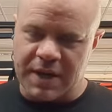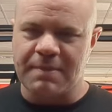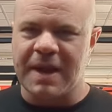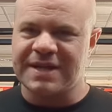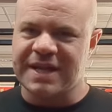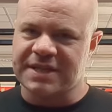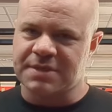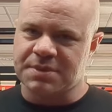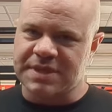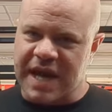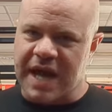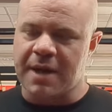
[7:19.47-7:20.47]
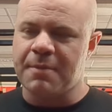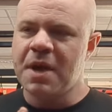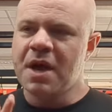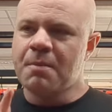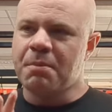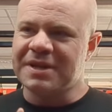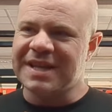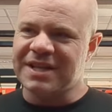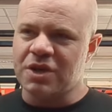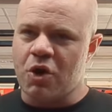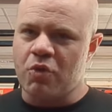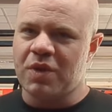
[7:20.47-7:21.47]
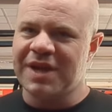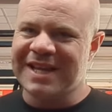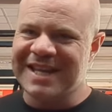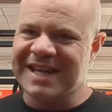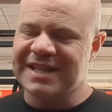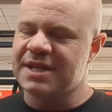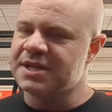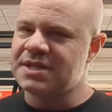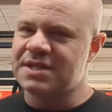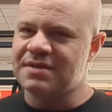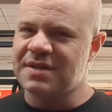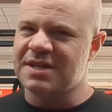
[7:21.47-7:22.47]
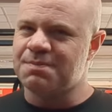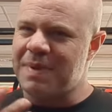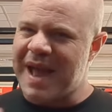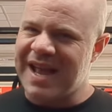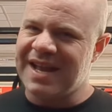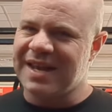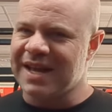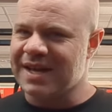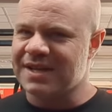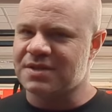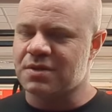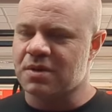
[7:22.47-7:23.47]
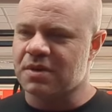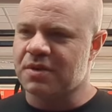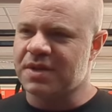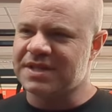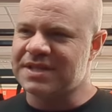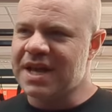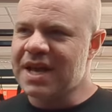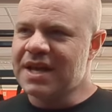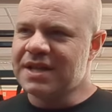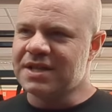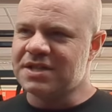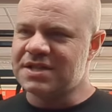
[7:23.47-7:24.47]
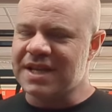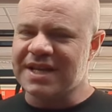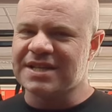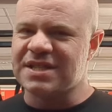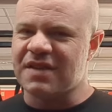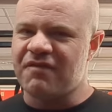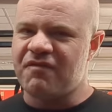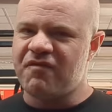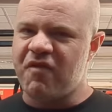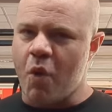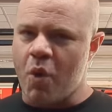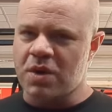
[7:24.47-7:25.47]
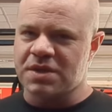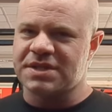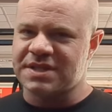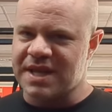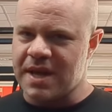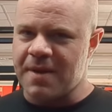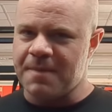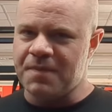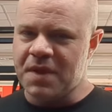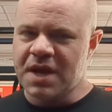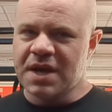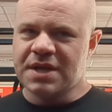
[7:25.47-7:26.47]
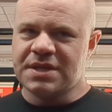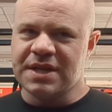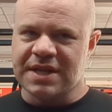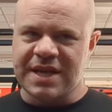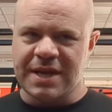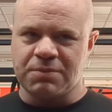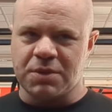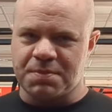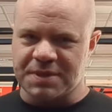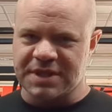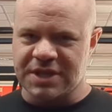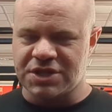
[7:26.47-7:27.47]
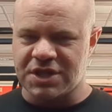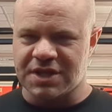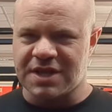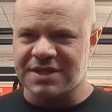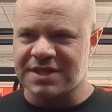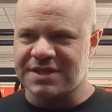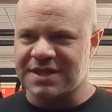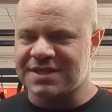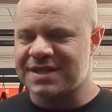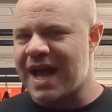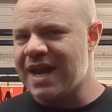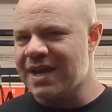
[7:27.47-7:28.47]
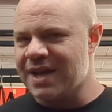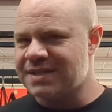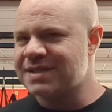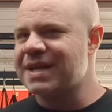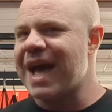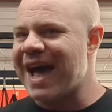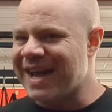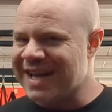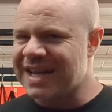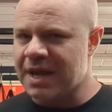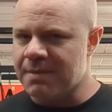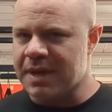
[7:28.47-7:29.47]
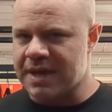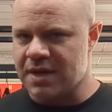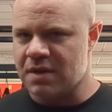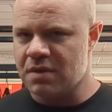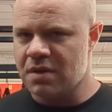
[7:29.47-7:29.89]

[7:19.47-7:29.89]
It might take some time, but they don't really need these band-aids or these things that force them to keep the position, because it's kind of gimmicky.